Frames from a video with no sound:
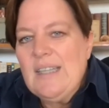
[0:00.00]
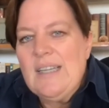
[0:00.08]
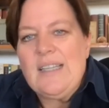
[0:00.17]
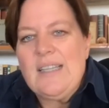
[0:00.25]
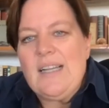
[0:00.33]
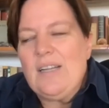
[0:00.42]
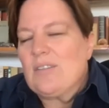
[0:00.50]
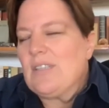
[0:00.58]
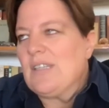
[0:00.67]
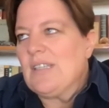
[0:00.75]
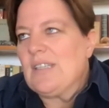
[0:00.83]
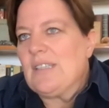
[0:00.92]
And they looked
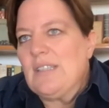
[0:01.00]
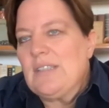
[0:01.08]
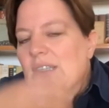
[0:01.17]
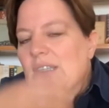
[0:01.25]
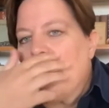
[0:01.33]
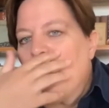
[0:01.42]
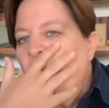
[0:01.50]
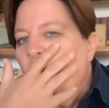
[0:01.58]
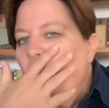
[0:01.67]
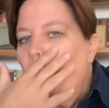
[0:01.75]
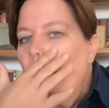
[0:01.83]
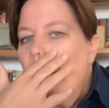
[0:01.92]
at it and they said,
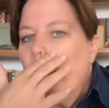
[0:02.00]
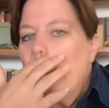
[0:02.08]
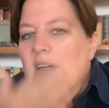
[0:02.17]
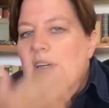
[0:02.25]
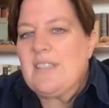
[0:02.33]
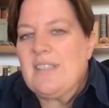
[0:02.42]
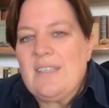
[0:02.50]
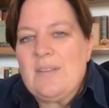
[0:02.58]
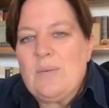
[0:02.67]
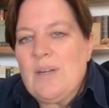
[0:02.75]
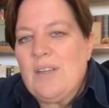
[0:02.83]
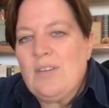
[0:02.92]
oh, Christa,
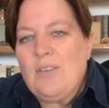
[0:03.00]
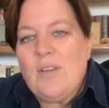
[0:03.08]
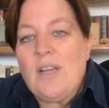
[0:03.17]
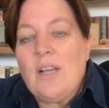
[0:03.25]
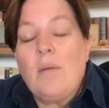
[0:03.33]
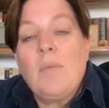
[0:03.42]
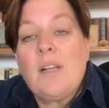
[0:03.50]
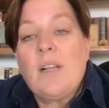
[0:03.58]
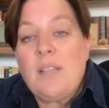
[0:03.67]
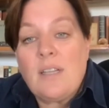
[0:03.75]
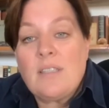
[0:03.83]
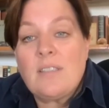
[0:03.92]
what are you doing? I'm like,
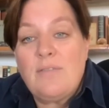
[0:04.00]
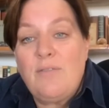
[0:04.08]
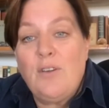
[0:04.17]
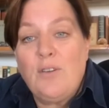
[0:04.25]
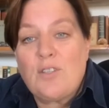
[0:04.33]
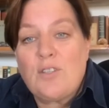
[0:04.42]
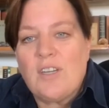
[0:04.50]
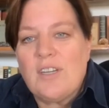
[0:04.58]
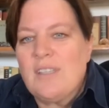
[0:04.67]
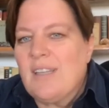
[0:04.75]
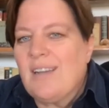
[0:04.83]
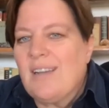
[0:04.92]
that's the future.
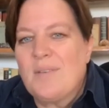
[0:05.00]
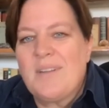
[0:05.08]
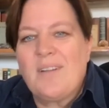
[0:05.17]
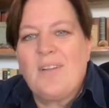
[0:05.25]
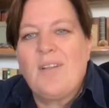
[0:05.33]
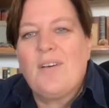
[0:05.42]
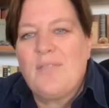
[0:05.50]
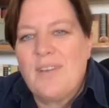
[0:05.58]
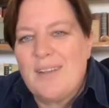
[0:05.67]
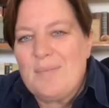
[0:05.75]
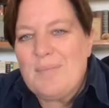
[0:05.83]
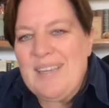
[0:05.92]
And they were laughing
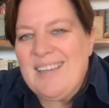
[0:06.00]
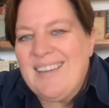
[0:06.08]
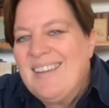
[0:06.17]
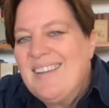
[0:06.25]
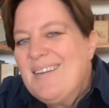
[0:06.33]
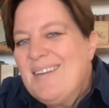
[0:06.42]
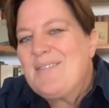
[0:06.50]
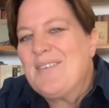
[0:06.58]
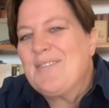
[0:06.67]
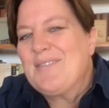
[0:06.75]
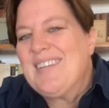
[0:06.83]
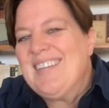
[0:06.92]
at me
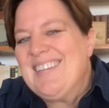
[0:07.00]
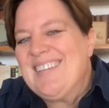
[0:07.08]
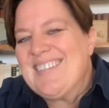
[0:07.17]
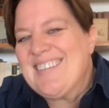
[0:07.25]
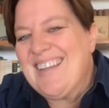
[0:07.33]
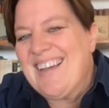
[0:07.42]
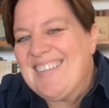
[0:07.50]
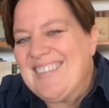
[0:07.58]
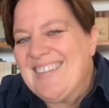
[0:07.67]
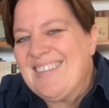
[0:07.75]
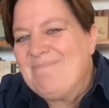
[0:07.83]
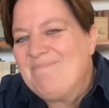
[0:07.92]
15 years
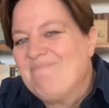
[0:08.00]
later.